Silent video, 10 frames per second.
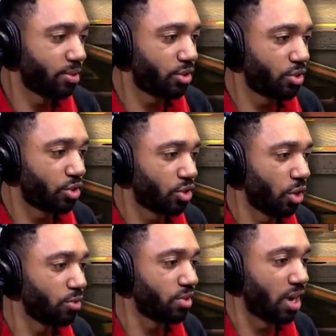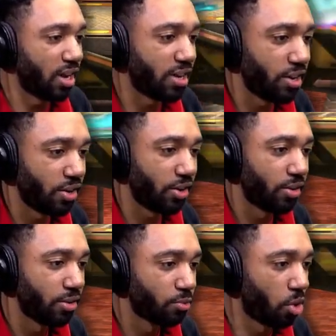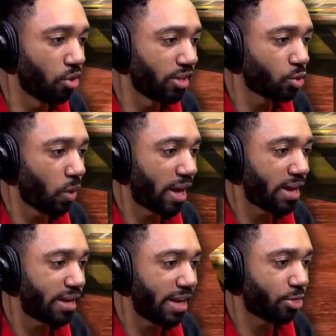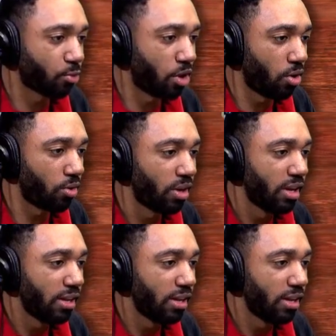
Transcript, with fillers: So done here. Roll this way, get thrown.